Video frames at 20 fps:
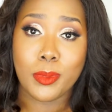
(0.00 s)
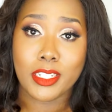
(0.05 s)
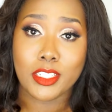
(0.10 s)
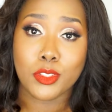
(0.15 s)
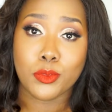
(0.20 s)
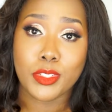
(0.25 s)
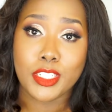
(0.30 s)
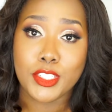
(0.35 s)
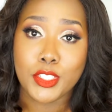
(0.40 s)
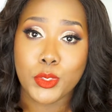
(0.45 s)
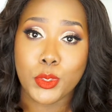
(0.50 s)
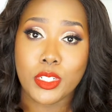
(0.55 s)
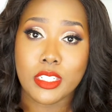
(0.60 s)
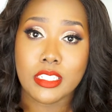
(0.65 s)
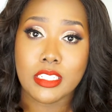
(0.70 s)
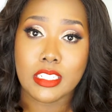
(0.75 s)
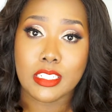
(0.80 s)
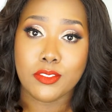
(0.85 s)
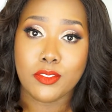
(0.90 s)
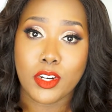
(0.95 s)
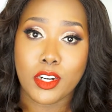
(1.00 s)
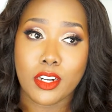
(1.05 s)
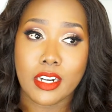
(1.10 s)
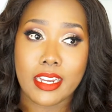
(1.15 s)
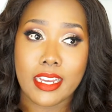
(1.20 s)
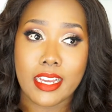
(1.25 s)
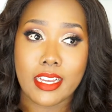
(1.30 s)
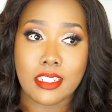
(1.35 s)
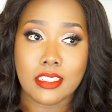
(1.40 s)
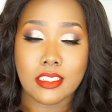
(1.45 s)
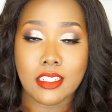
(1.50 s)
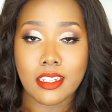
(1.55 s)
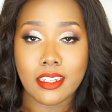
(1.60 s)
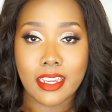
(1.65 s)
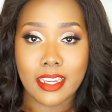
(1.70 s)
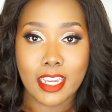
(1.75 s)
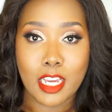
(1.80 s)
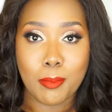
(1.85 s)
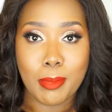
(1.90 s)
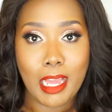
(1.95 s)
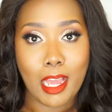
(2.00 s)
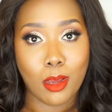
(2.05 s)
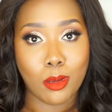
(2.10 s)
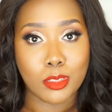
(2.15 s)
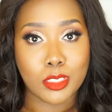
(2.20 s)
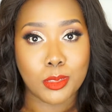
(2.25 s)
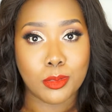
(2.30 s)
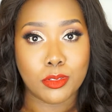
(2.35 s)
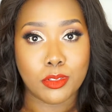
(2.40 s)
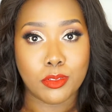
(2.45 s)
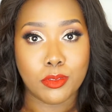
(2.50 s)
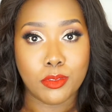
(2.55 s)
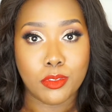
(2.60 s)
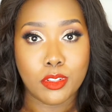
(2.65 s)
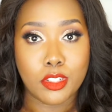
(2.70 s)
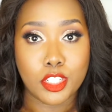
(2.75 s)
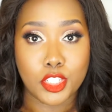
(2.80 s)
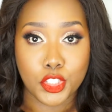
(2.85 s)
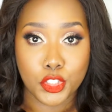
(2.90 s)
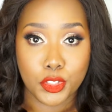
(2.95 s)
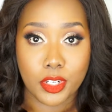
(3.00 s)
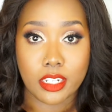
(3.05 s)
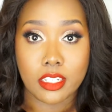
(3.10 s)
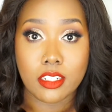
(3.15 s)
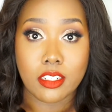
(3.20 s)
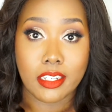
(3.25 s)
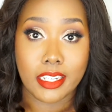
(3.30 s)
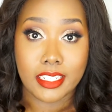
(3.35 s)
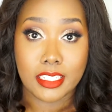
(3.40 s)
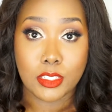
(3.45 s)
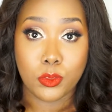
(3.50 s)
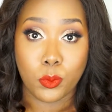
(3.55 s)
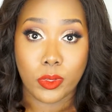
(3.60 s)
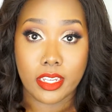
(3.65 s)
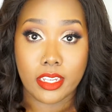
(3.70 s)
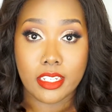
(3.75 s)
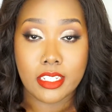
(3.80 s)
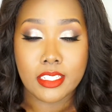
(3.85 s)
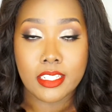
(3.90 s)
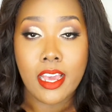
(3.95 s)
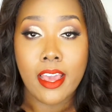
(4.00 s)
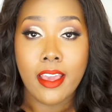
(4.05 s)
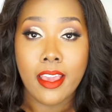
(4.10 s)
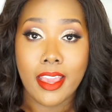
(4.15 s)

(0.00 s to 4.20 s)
as a resource as far as looking up how to construct lace wigs,